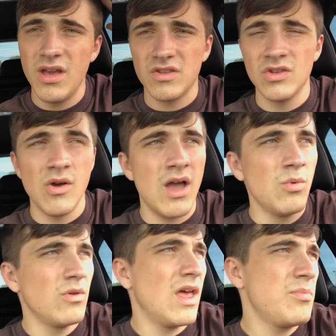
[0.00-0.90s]
So I
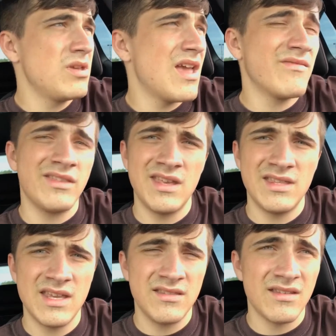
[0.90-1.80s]
will not be having the
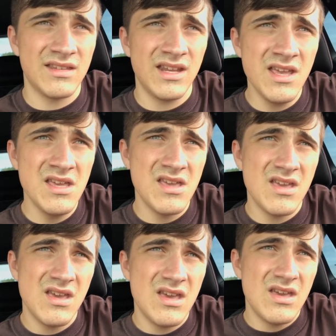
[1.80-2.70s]
intake done today.
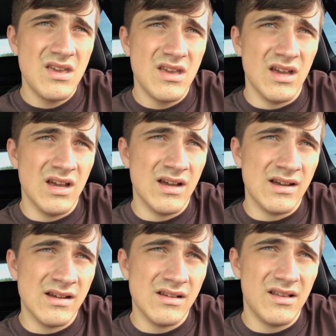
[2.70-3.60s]

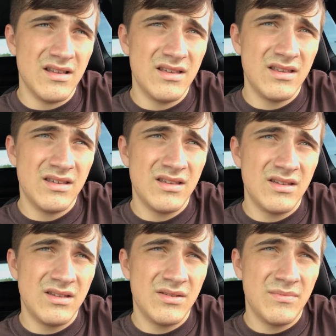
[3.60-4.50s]

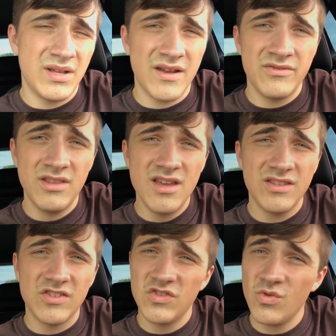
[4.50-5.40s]
But after
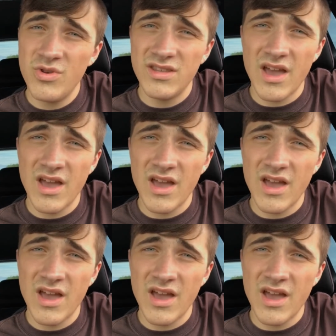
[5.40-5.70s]
that, story